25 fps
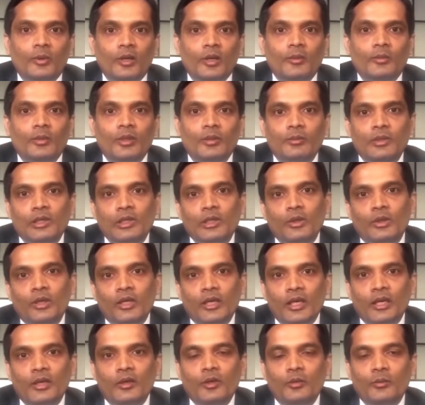Rupesh
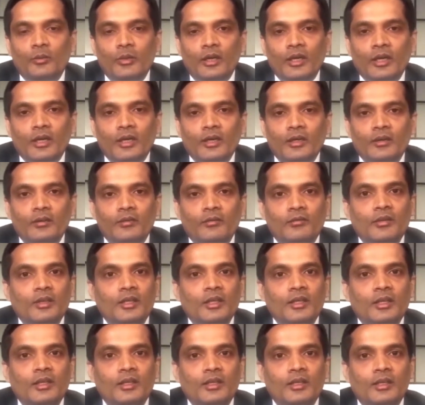Kumar has
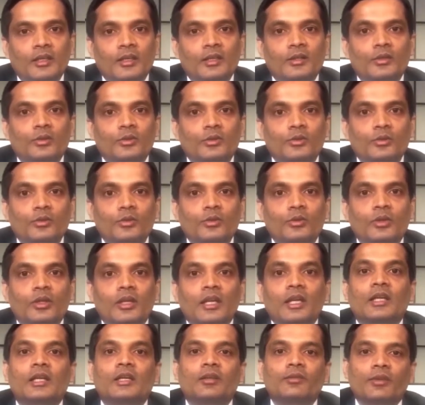asked what are the causes
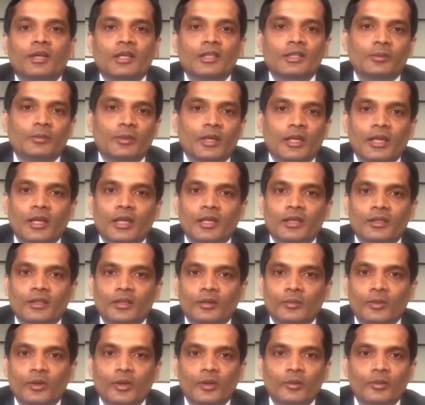of back pain? There are
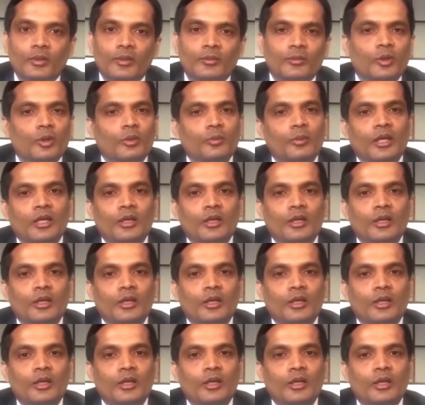plenty.